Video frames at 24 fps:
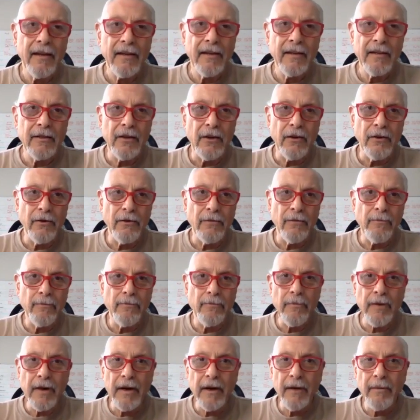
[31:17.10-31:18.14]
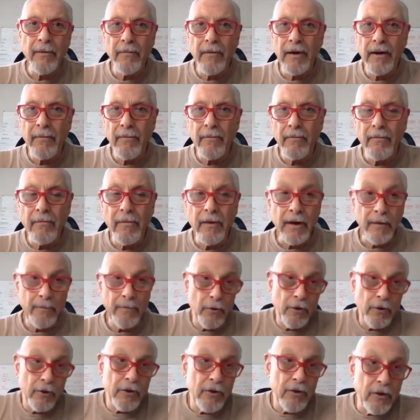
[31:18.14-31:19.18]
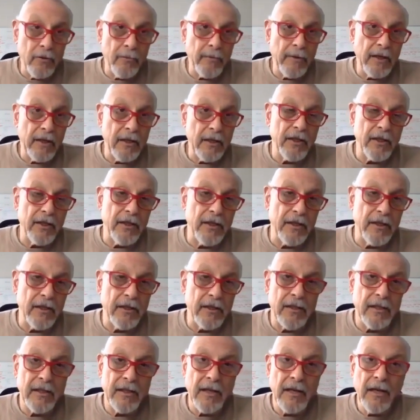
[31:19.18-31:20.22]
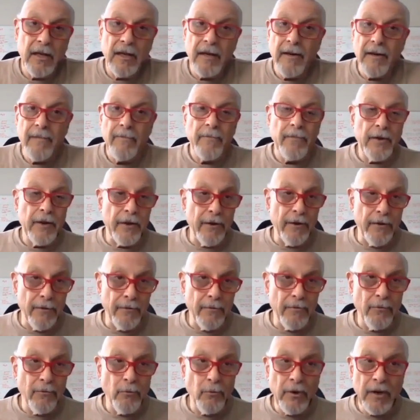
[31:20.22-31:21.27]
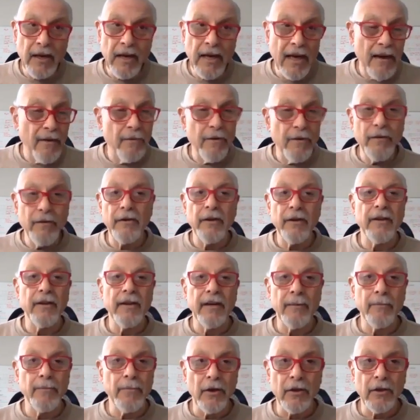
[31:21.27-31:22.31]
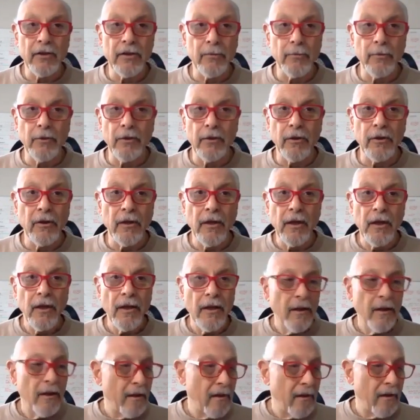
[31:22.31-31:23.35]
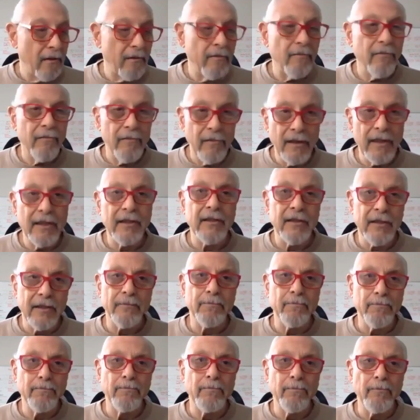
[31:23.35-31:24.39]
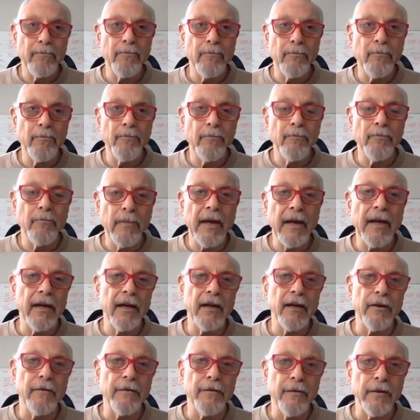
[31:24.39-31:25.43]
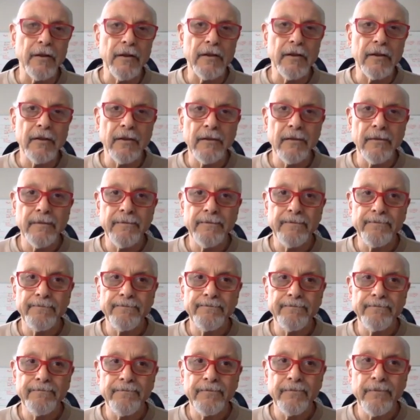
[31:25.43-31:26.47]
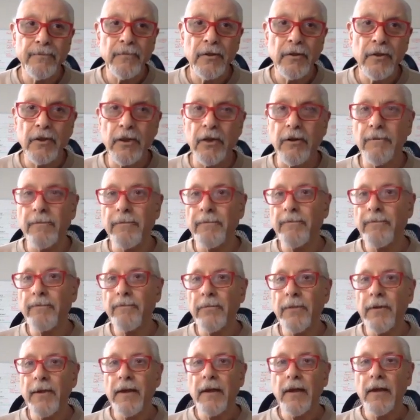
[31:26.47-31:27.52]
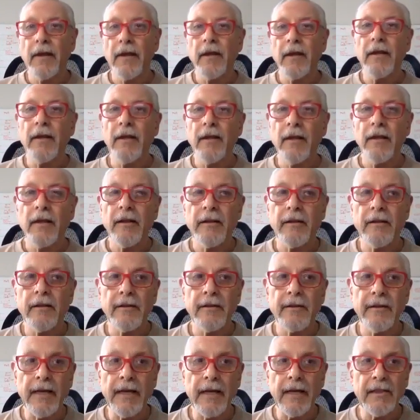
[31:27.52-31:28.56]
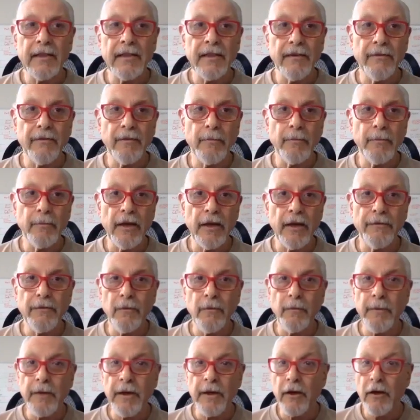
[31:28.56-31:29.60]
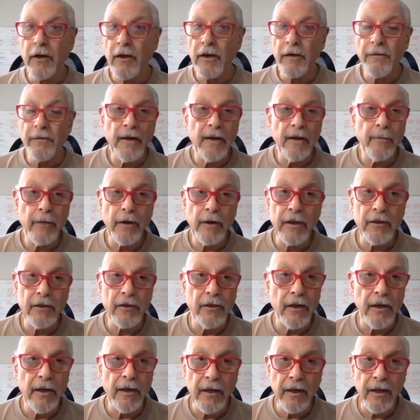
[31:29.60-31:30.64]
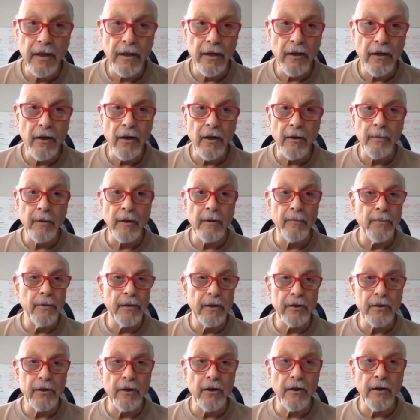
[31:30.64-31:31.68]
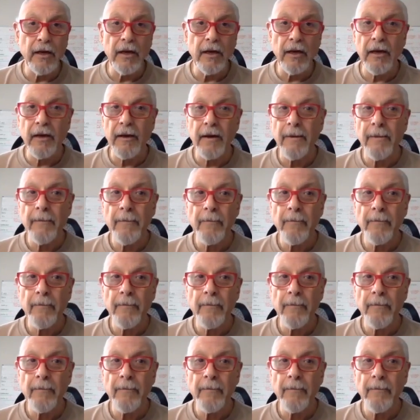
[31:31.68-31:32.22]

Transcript: So my personal message is, we have everything possible. Let's make a difference. So thanks everybody for being on. If anybody's got any other comment, please go ahead.